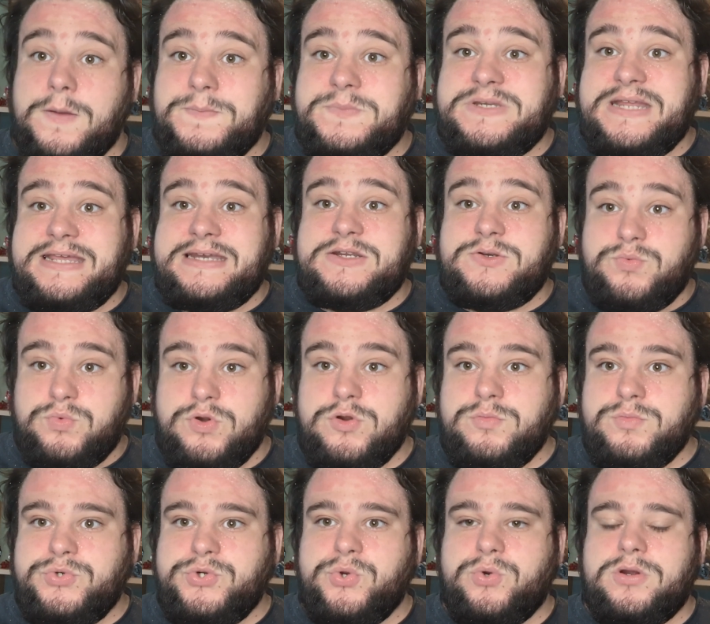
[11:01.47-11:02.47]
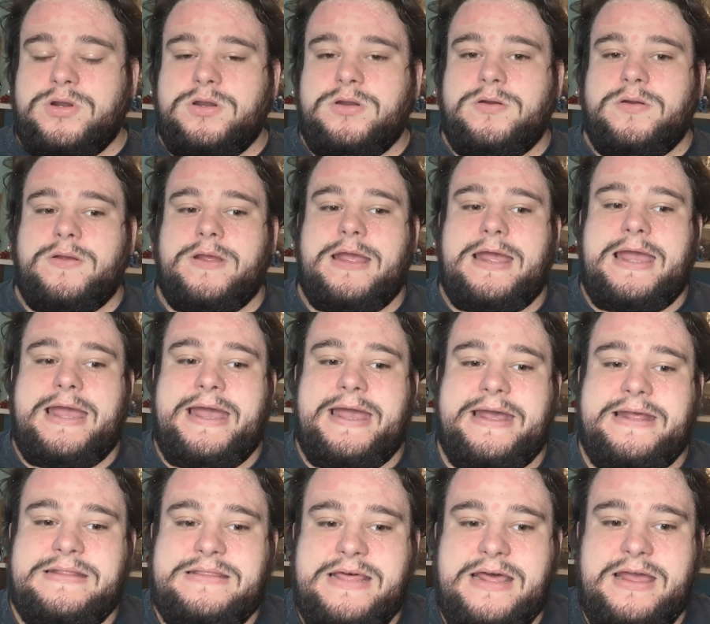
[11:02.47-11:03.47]
updated room tour
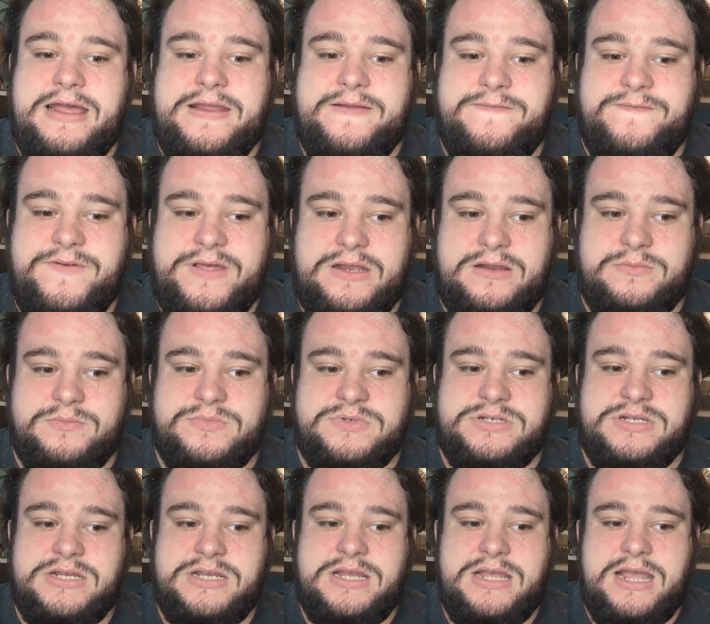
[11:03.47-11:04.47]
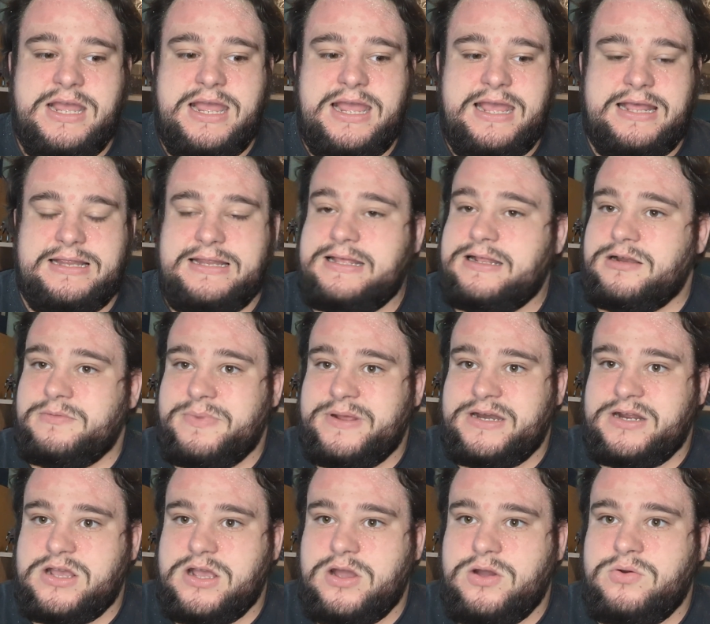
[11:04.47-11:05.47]
uh, that I filmed a little bit
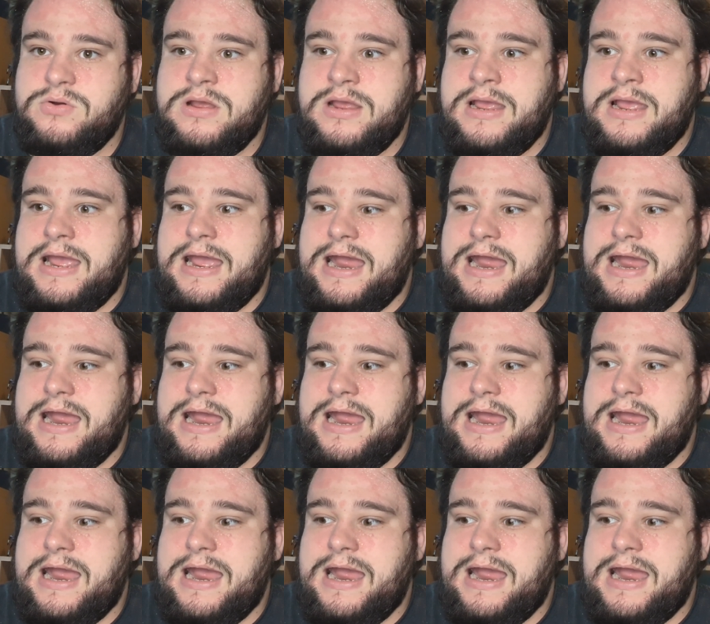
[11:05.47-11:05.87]
ago.